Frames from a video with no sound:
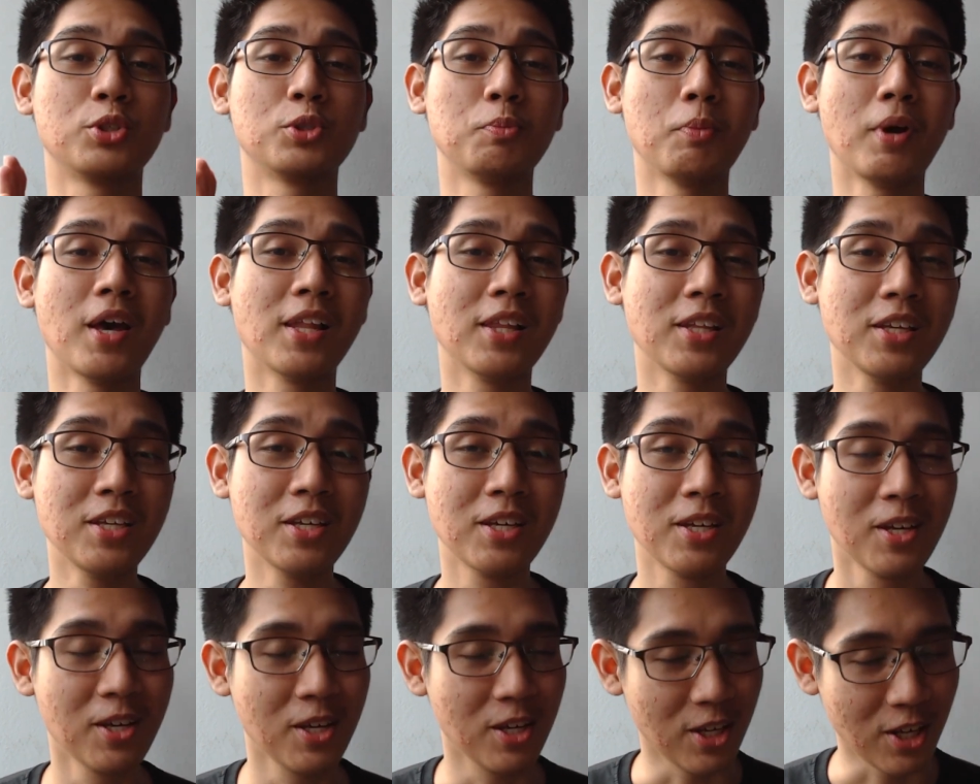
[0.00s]
Smelly,
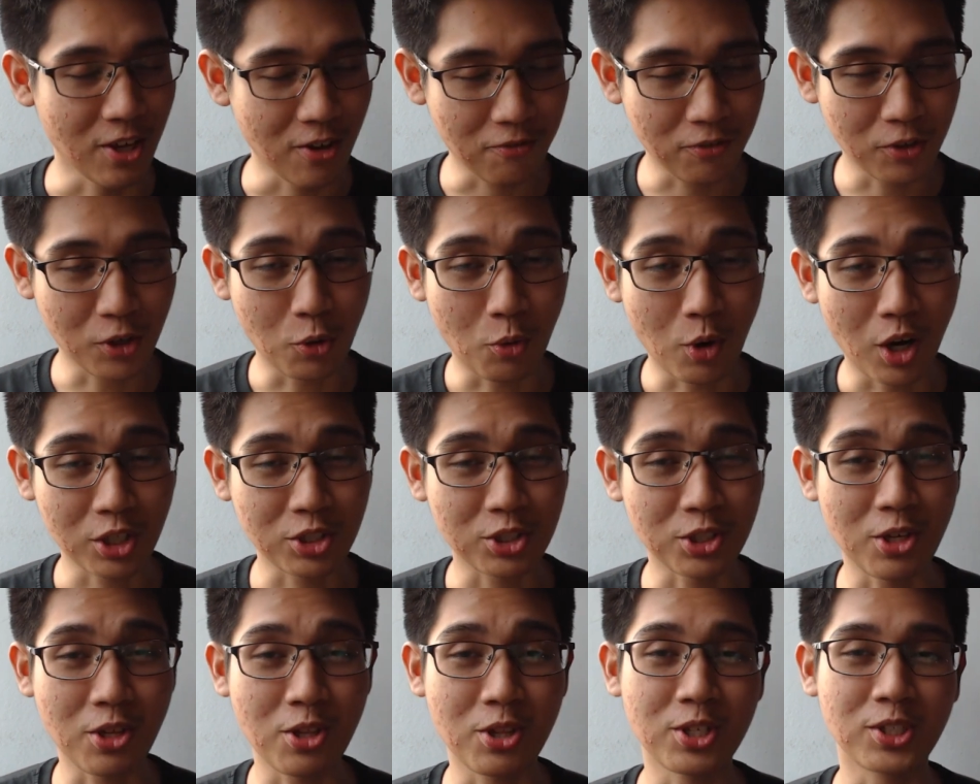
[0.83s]
if you're
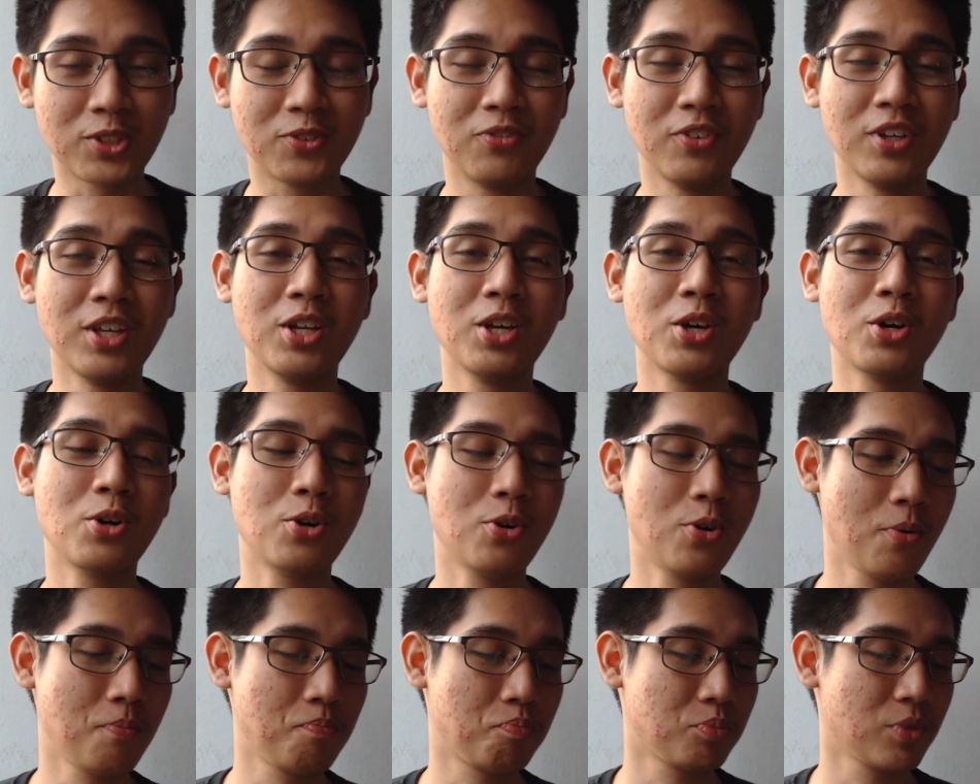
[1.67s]
watching this
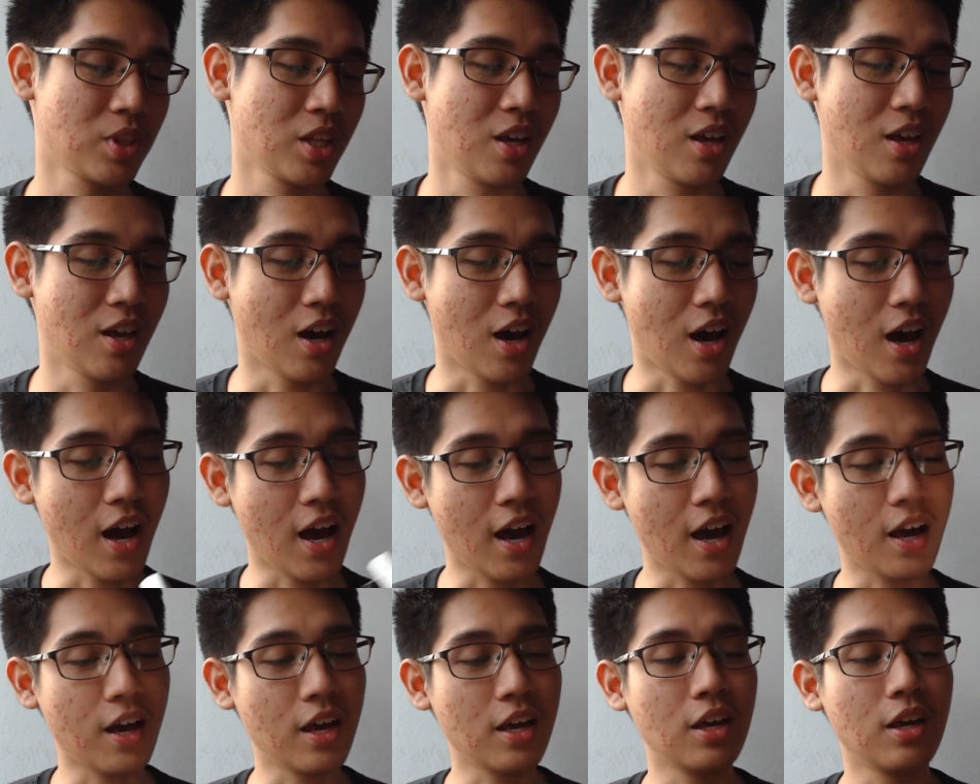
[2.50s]
video,
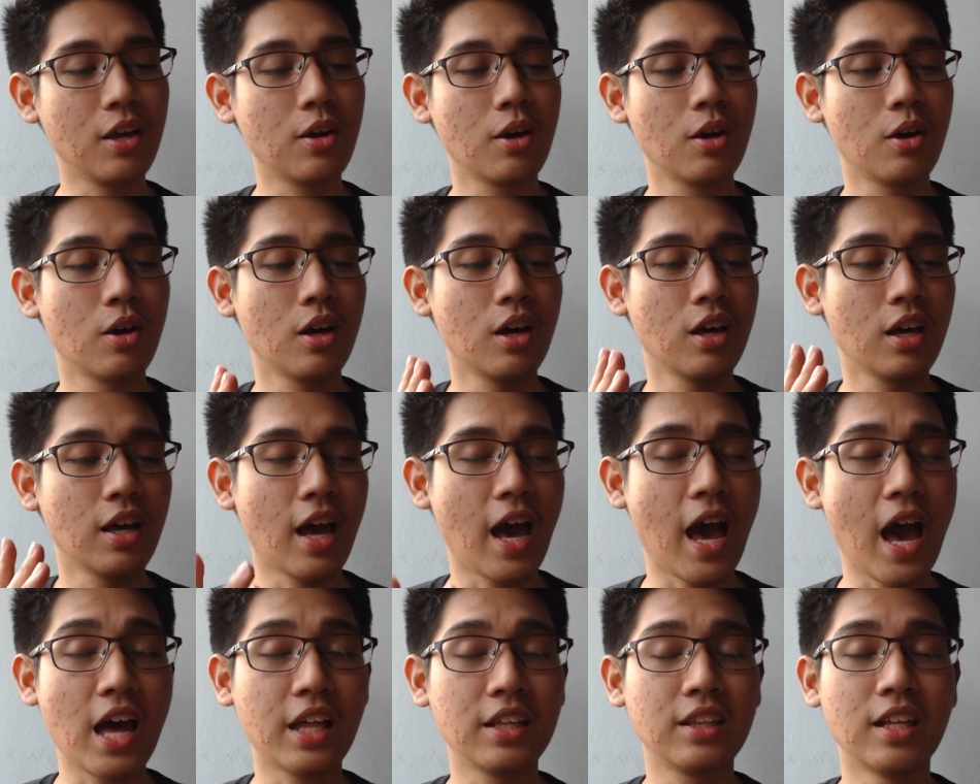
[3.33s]
I
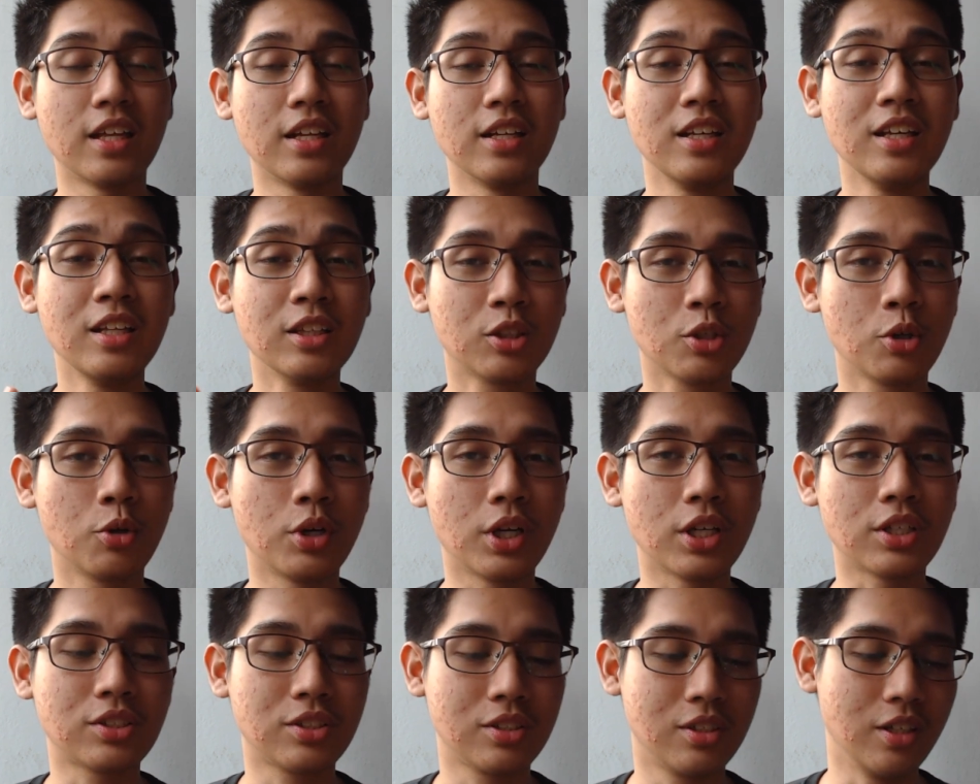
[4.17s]
had an
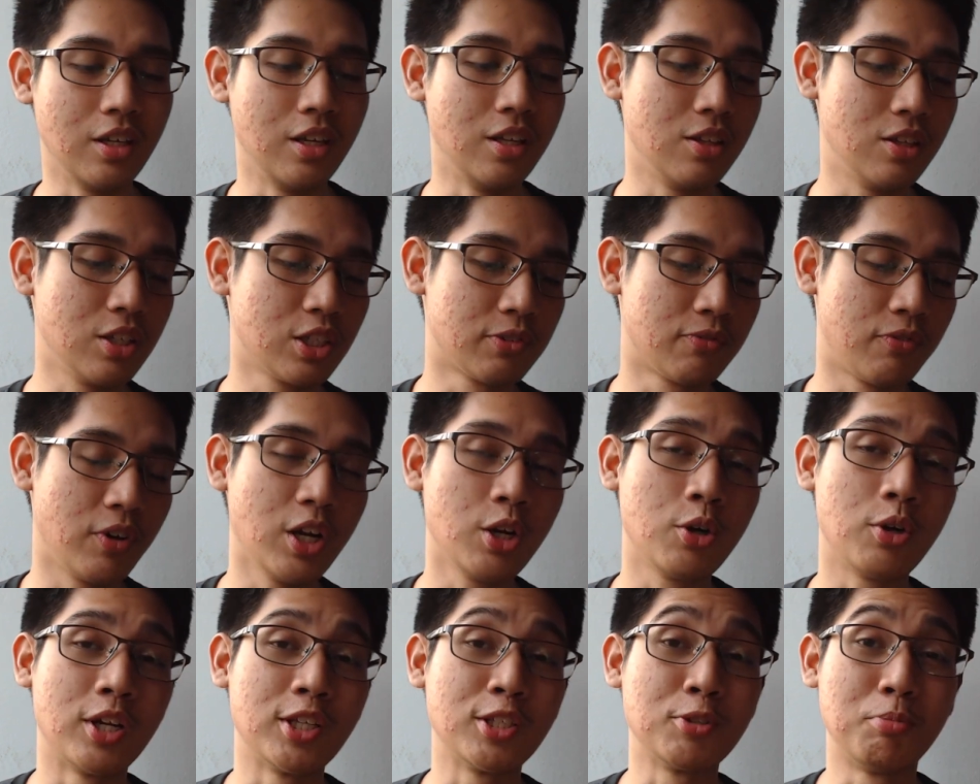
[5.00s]
interest in this
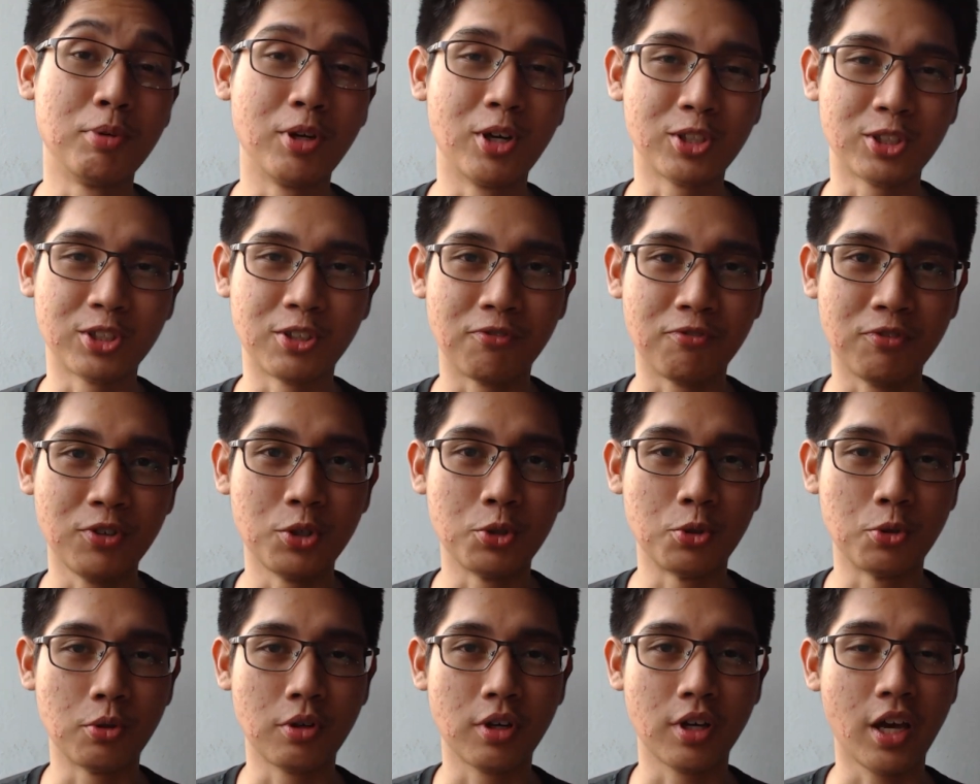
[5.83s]
fragrance because of
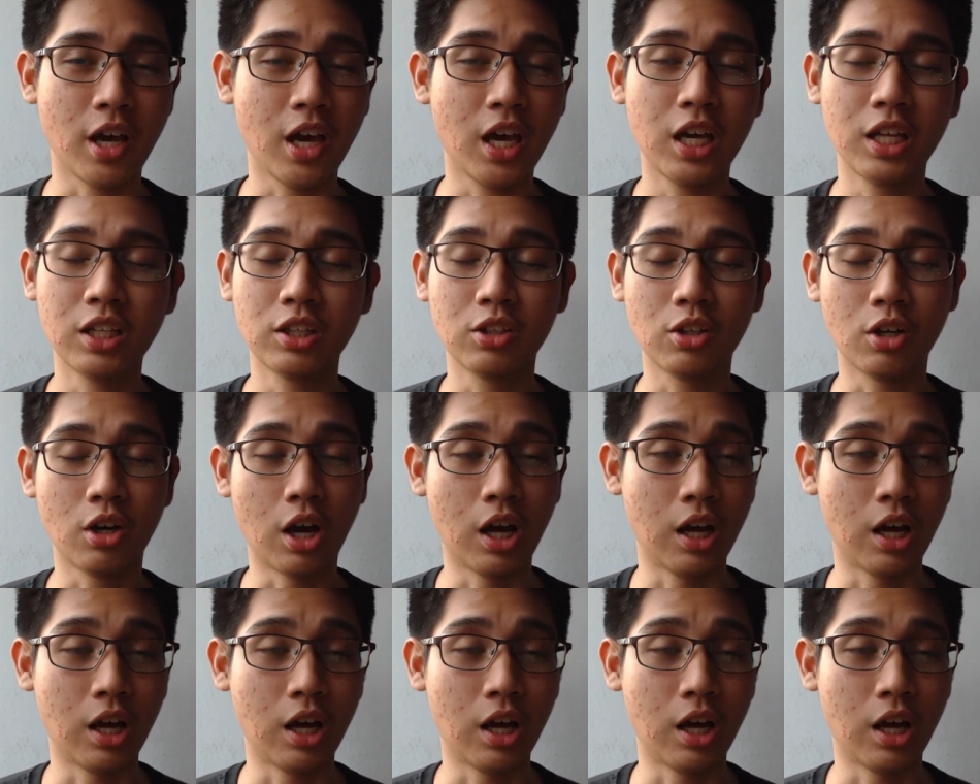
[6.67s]
you, and